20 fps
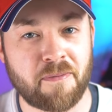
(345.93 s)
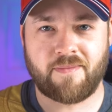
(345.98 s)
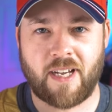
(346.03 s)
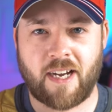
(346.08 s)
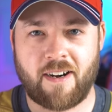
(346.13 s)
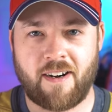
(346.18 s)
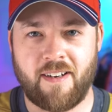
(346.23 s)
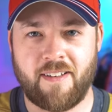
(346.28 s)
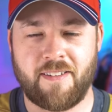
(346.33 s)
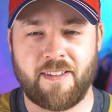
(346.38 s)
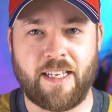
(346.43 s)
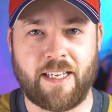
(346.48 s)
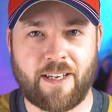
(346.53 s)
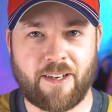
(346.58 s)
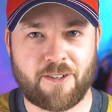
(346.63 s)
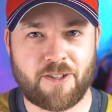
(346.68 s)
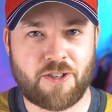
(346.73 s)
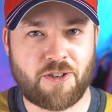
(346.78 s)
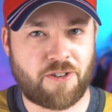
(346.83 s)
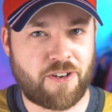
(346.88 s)
All right.
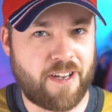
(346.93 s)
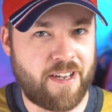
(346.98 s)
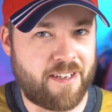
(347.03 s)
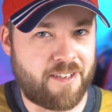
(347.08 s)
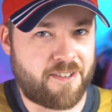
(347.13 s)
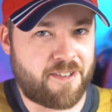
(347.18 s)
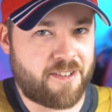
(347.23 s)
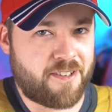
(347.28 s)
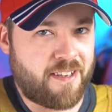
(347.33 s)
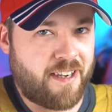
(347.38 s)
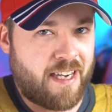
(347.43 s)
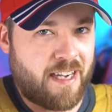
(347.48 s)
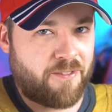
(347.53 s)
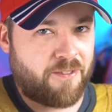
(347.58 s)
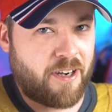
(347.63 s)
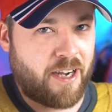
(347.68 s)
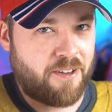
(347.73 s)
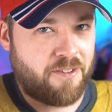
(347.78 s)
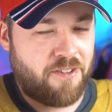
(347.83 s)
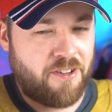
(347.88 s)
Here's your hint.
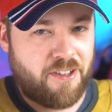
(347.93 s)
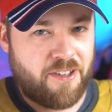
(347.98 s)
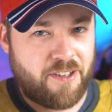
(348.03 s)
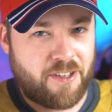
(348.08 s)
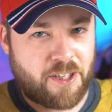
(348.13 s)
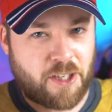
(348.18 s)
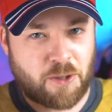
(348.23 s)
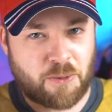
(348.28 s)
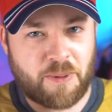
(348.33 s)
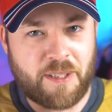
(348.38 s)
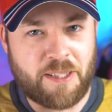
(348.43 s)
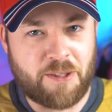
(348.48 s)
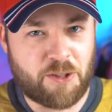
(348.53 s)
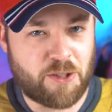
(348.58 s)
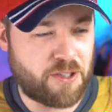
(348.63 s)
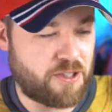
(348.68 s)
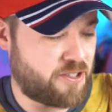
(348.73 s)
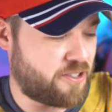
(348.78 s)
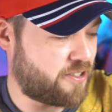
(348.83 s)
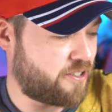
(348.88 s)
I've got the
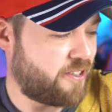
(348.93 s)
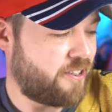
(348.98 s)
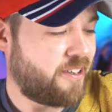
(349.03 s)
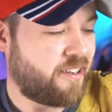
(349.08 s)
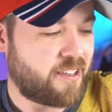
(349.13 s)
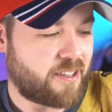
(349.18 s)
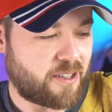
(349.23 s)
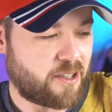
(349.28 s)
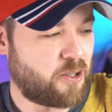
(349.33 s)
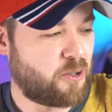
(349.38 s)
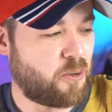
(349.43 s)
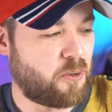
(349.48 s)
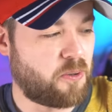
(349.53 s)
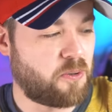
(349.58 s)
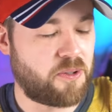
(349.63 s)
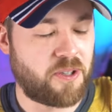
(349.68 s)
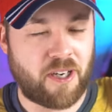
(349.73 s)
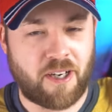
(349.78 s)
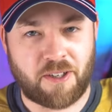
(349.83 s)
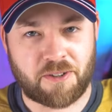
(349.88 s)
egregious
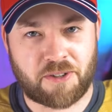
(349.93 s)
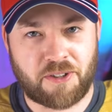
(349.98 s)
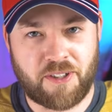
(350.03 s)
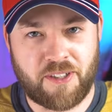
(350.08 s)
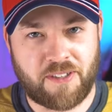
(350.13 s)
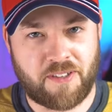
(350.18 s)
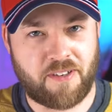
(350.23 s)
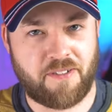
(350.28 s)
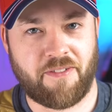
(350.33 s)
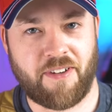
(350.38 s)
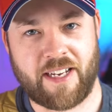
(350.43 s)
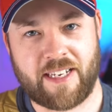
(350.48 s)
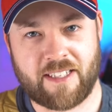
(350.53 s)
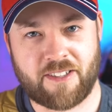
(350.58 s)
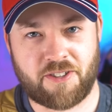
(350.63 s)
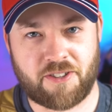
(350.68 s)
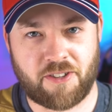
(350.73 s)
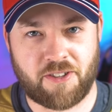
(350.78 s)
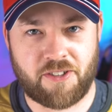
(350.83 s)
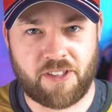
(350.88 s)
gold alternate
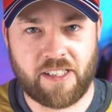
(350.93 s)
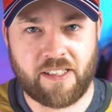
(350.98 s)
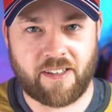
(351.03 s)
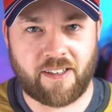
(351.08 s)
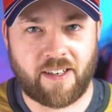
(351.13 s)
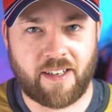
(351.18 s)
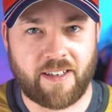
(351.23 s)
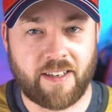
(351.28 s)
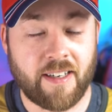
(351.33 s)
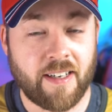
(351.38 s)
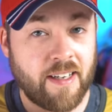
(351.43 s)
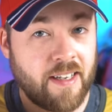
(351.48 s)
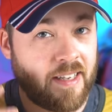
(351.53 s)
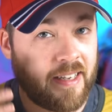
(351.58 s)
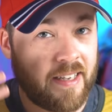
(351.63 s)
Vegas jersey on.